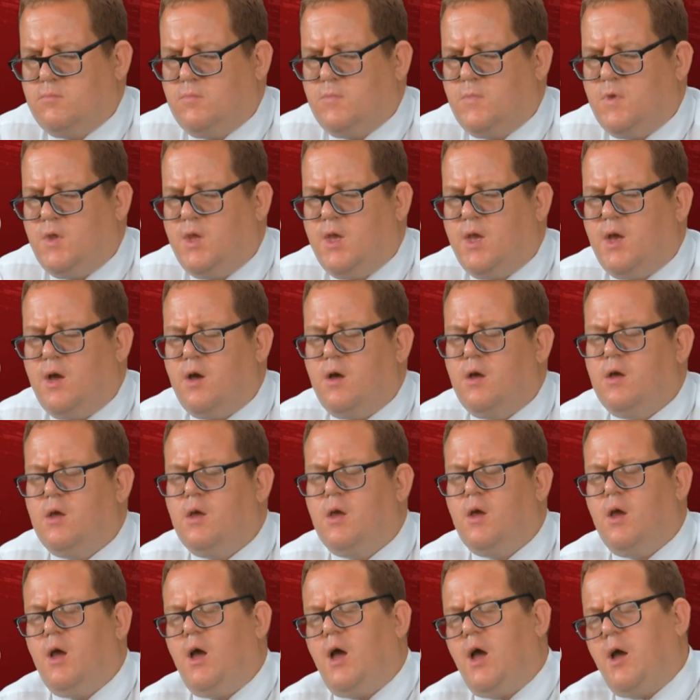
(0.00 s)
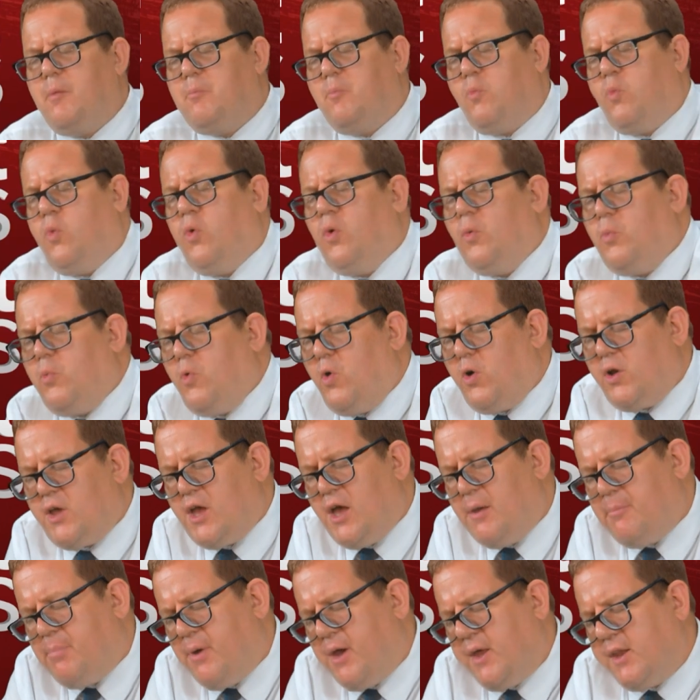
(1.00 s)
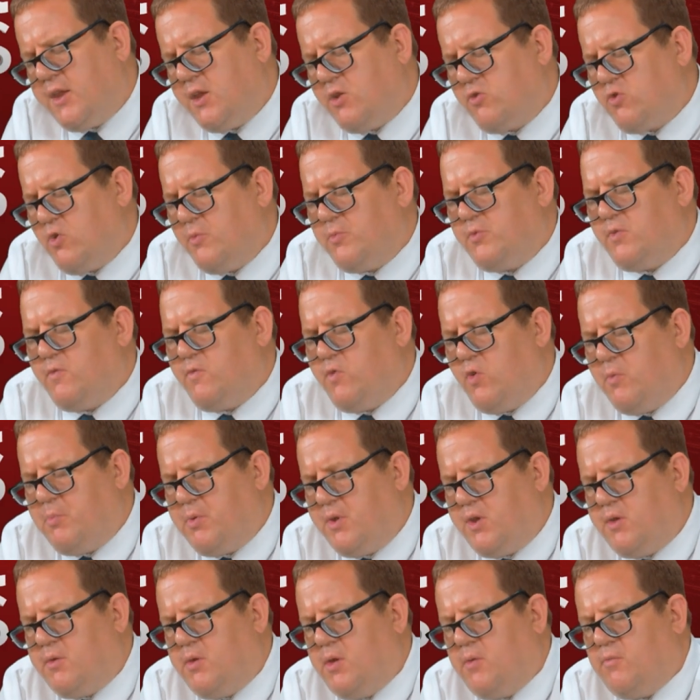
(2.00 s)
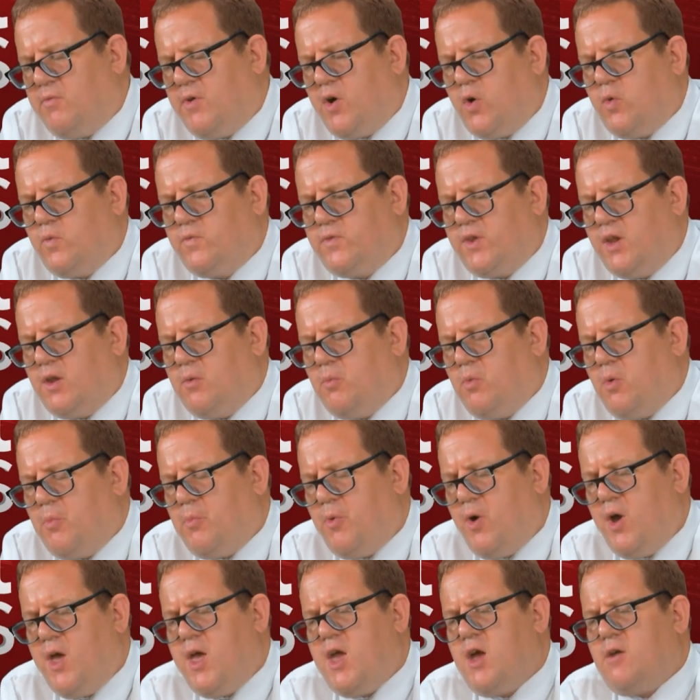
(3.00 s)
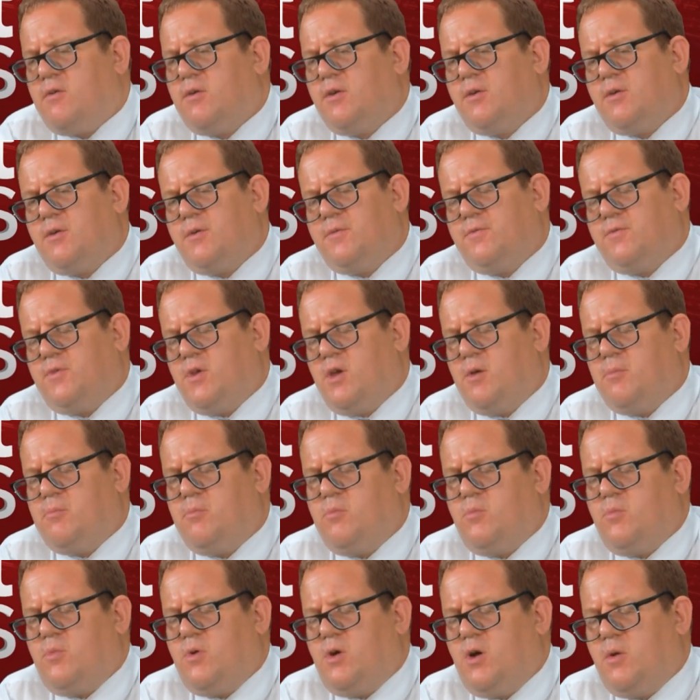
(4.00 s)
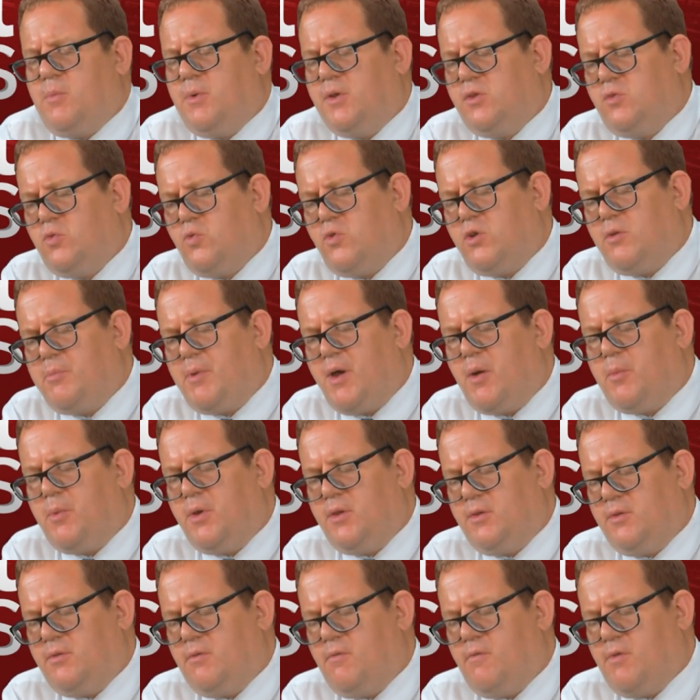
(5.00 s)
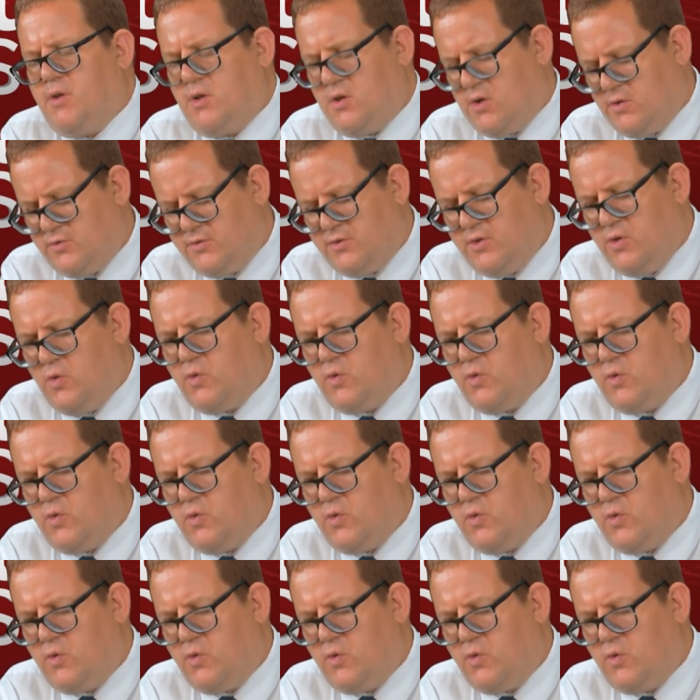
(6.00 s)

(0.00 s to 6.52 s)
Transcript: Yeah. What campaigning groups have you been involved in, and what area of them are we talking about in regards to your